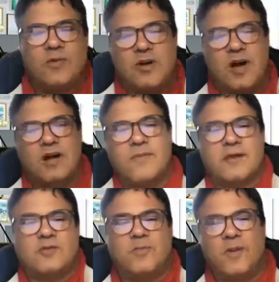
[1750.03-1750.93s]
talk
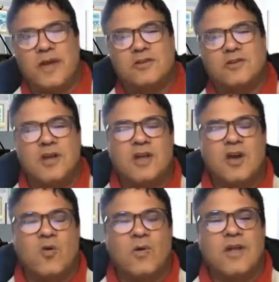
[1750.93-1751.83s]
about space
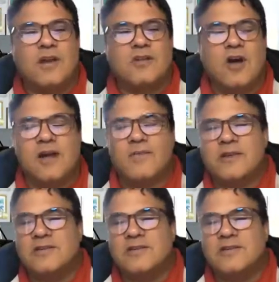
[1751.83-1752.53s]
we got to talk about it.